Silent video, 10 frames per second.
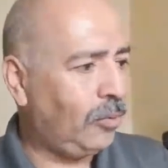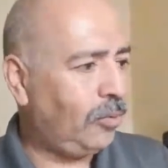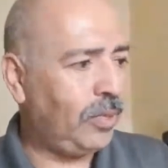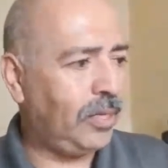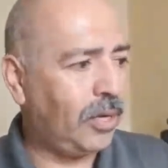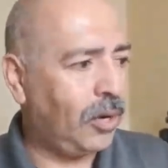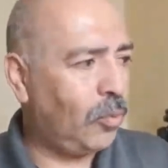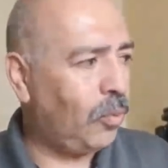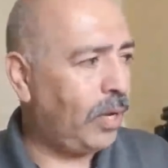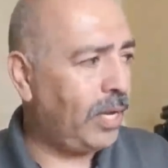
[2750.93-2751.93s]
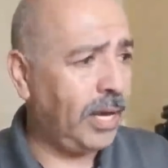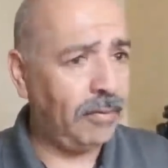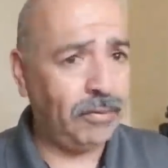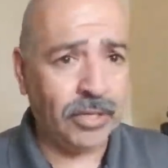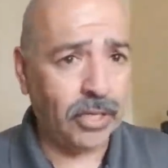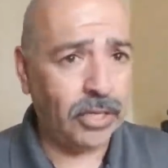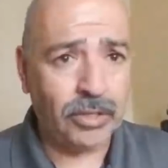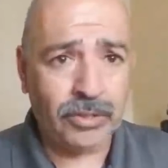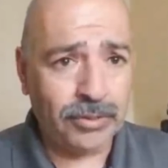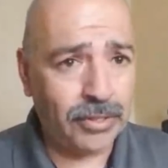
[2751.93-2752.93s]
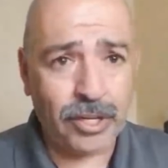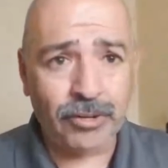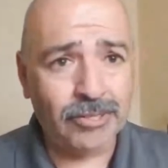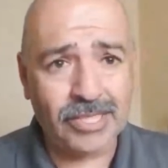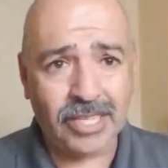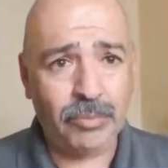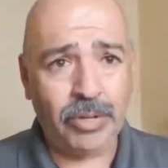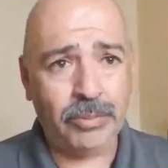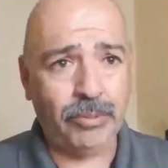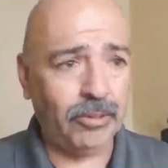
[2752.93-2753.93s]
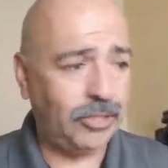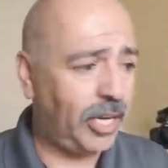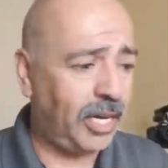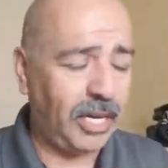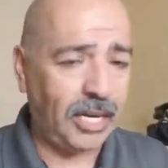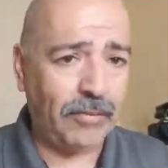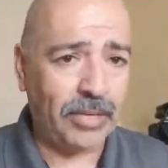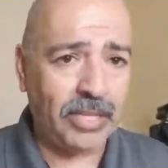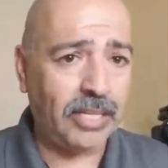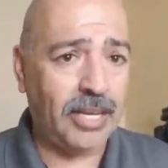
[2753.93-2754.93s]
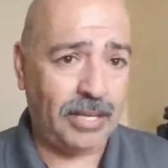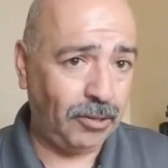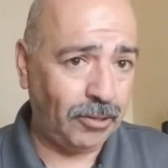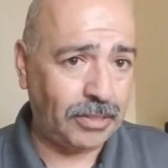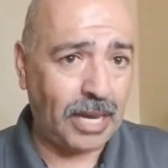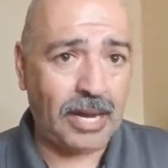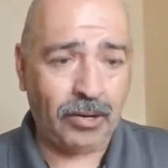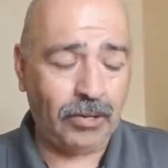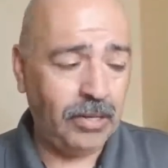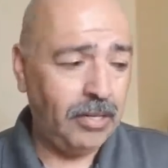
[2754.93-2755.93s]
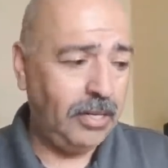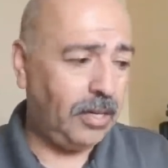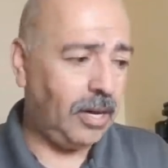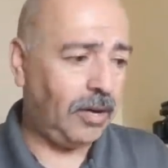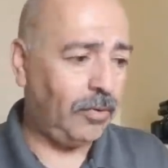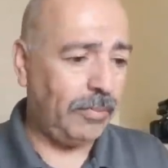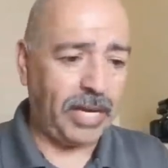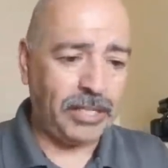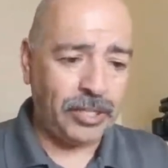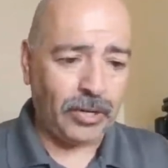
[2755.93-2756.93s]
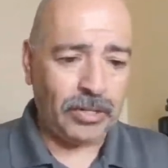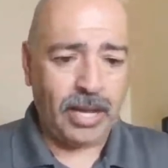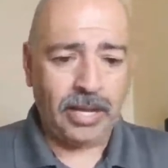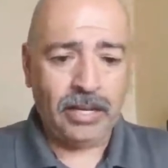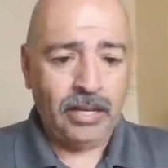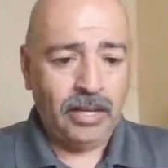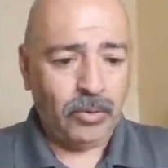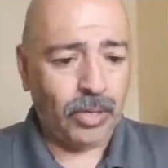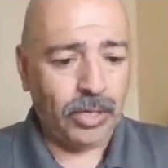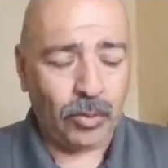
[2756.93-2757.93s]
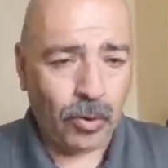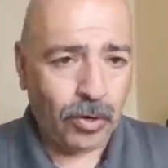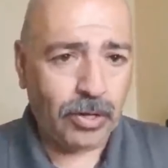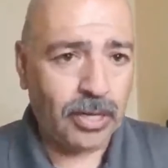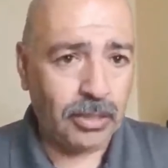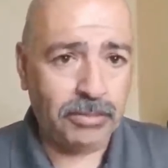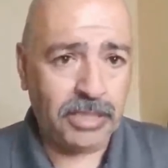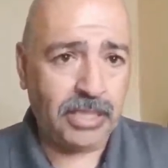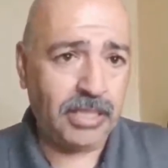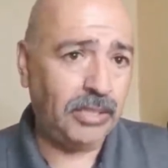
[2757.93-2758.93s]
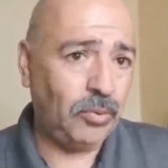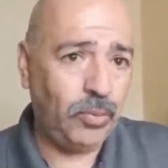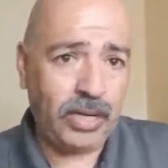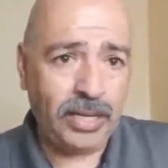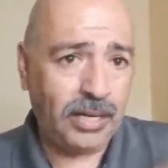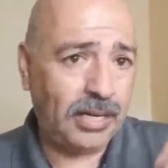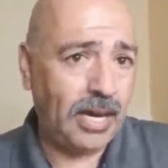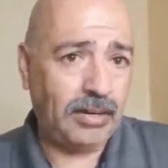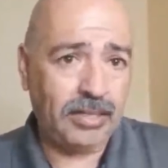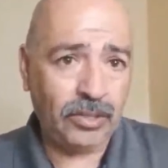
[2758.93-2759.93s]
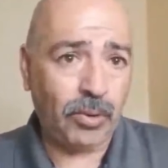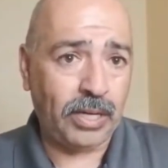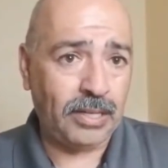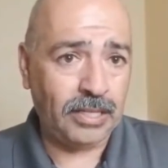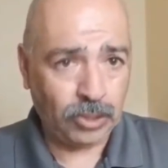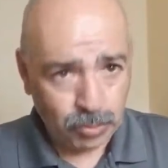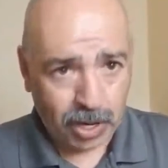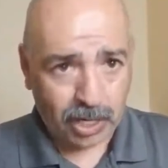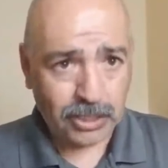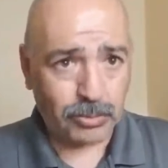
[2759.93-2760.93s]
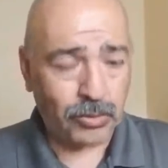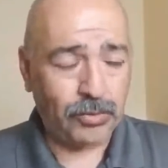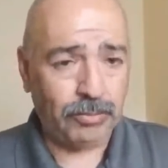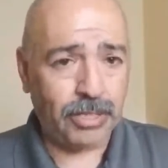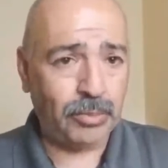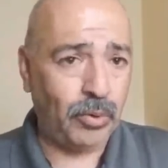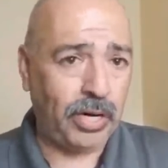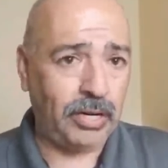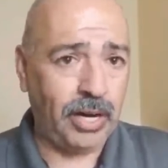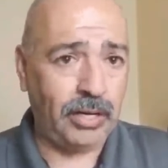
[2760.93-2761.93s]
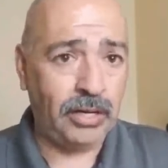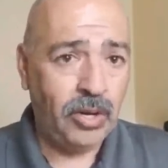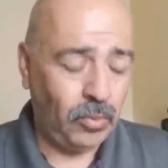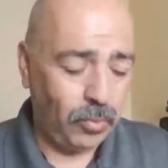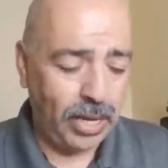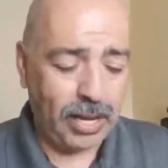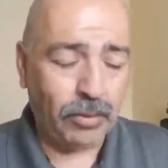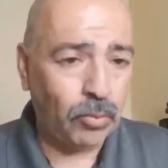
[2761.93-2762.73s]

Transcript: you know, we have good QC people checking everything that goes out. Make sure that when an order comes in, we get out as quickly as possible from this point on. We have a